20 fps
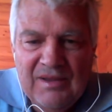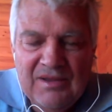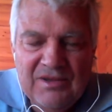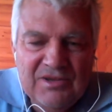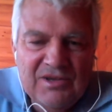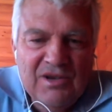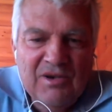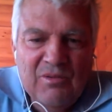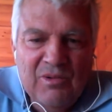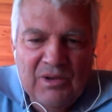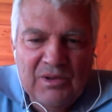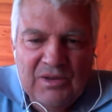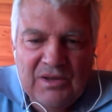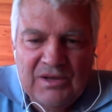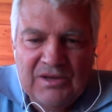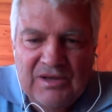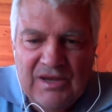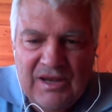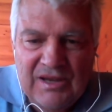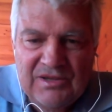So what? The
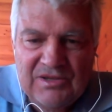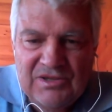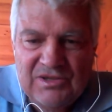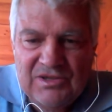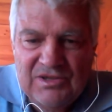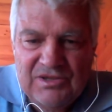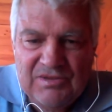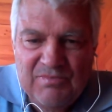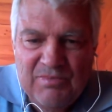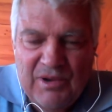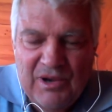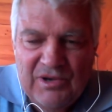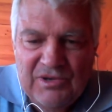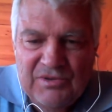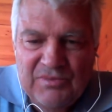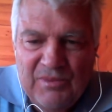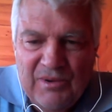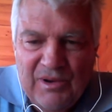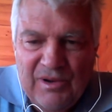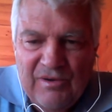tax is
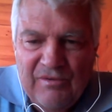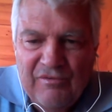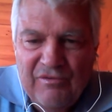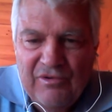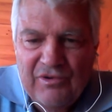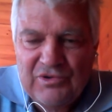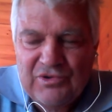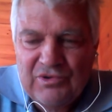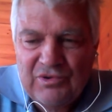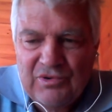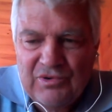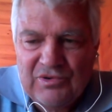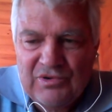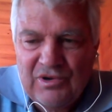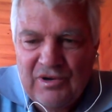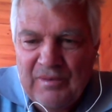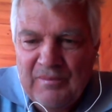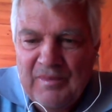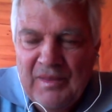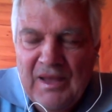postponed for a short
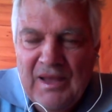time.